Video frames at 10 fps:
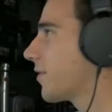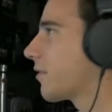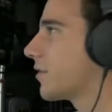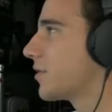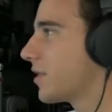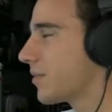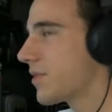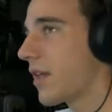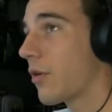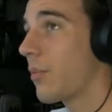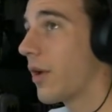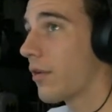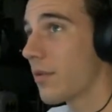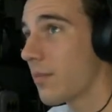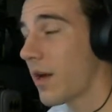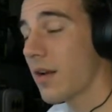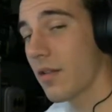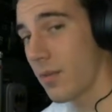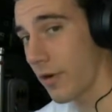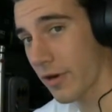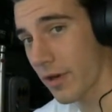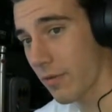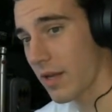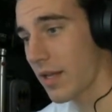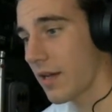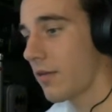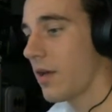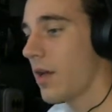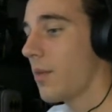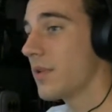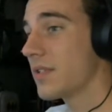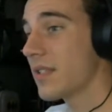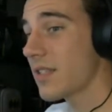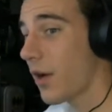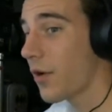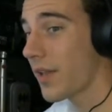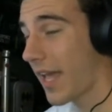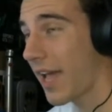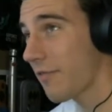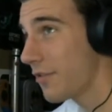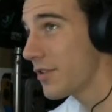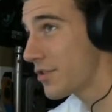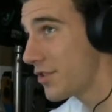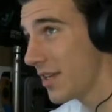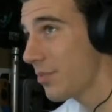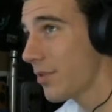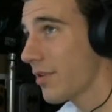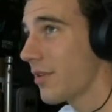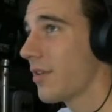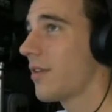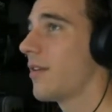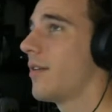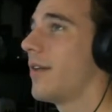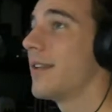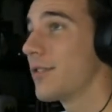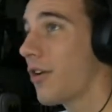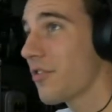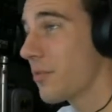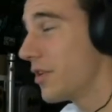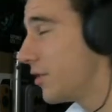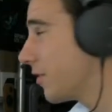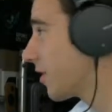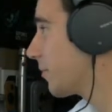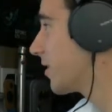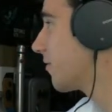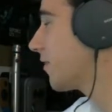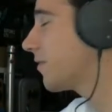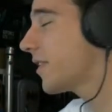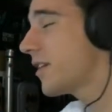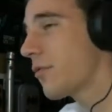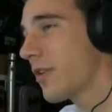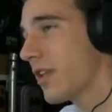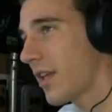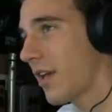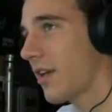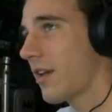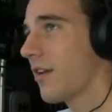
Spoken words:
there are chips that are better than mine on the market right now, but since I already have this chip, it's hard for me to do that. I mean, the 5820K